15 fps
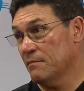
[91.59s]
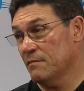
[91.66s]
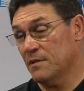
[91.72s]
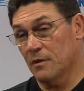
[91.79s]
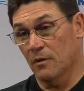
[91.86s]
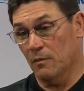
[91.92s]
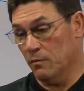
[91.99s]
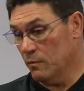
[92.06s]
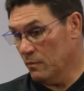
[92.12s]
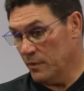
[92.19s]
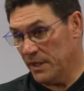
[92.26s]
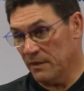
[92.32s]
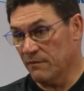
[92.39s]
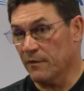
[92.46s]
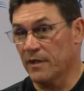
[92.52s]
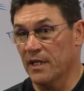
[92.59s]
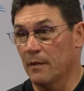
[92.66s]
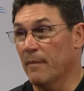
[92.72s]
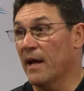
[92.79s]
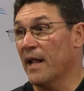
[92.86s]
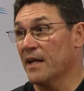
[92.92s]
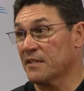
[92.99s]
So we can forget
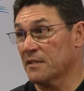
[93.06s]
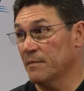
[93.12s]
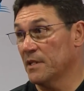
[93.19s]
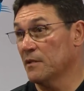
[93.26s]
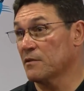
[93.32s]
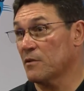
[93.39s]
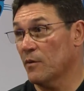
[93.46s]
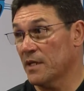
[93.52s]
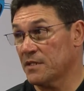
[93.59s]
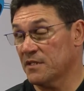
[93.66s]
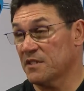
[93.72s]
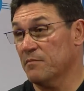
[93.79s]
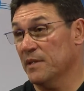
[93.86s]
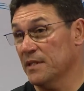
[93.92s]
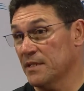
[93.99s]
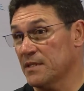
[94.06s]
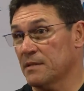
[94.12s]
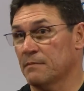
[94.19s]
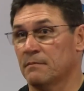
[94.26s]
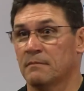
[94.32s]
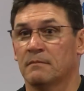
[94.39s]
about asking me those questions, please.